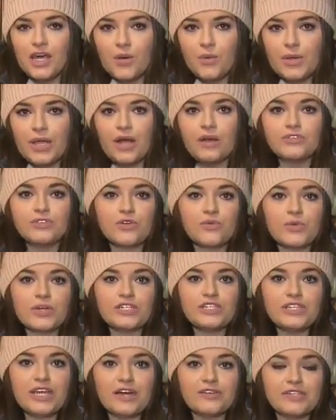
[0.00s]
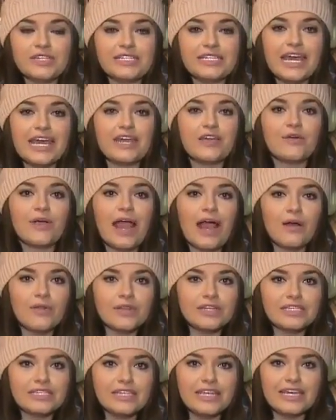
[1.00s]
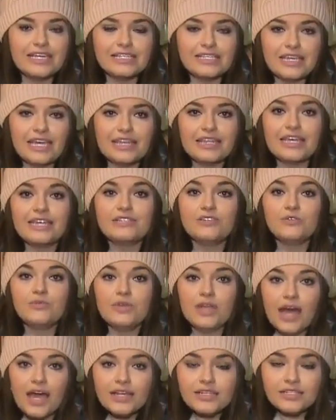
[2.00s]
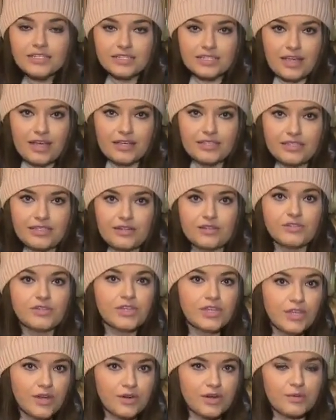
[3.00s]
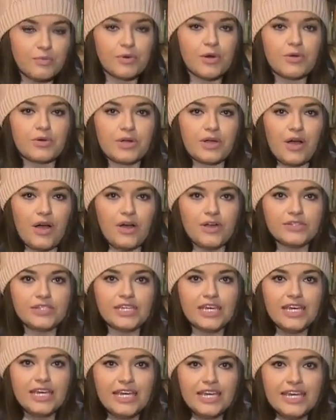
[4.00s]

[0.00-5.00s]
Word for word: We also reached out to Tanger outlets. They say they do not discuss their security protocols.